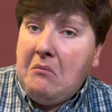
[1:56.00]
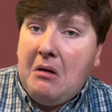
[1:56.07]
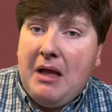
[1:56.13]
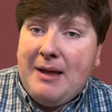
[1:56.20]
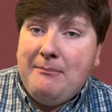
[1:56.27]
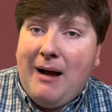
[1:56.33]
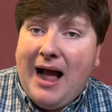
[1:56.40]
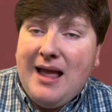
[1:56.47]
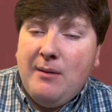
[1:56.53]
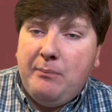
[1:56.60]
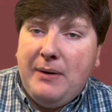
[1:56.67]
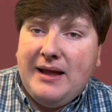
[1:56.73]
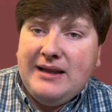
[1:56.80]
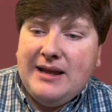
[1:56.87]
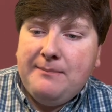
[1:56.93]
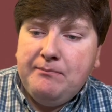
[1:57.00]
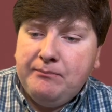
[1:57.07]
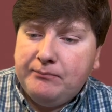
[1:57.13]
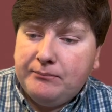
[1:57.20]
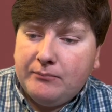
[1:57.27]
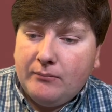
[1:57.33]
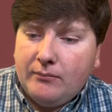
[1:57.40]
In my
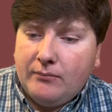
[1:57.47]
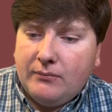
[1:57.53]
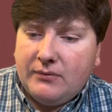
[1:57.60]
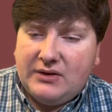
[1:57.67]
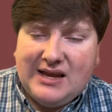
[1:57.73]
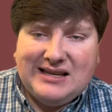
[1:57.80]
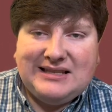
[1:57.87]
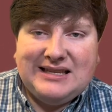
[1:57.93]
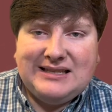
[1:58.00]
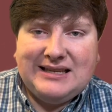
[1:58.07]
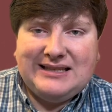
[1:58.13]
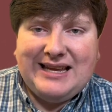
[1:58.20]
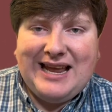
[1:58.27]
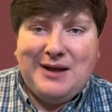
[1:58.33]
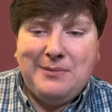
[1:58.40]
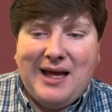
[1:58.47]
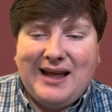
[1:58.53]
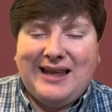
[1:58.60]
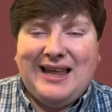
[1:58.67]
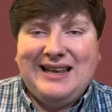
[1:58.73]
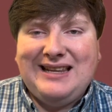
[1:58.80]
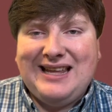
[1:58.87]
opinion, this is a team
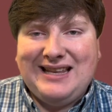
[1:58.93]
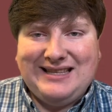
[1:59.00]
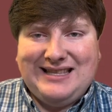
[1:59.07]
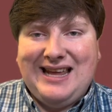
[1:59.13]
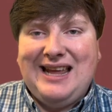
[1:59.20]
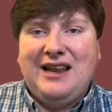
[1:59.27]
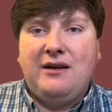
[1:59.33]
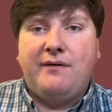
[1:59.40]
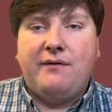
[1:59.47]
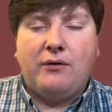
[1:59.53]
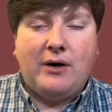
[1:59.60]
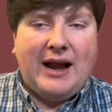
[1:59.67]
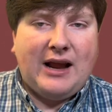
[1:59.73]
that can contend for a